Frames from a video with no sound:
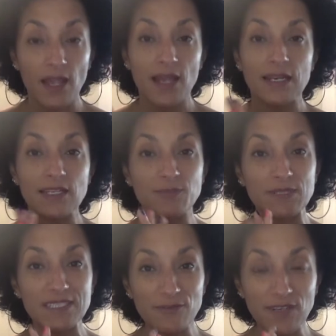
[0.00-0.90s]
Now,
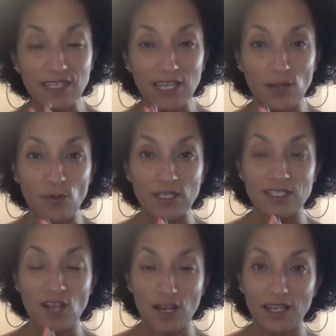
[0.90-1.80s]
specifically when
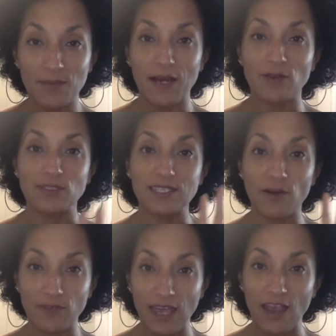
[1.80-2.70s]
talking about
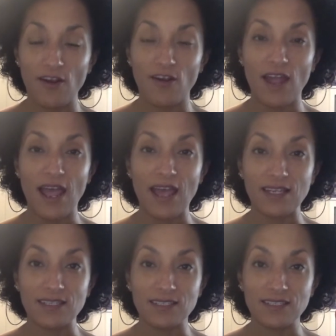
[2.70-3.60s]
self-care
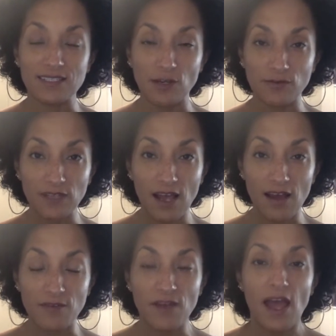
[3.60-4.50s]
and
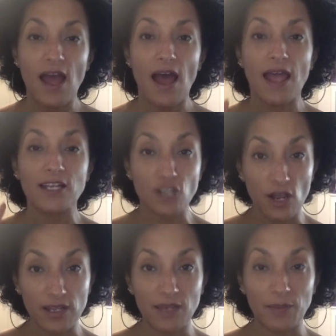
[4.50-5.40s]
self-love and
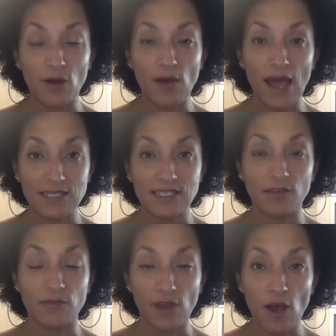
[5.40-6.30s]
talking about asking
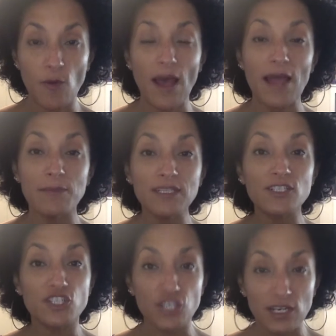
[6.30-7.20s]
for help, I'm
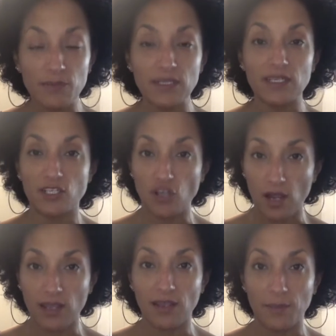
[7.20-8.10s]
legitimately
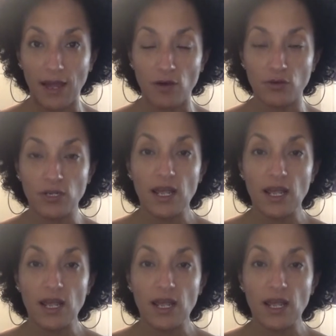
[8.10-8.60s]
talking about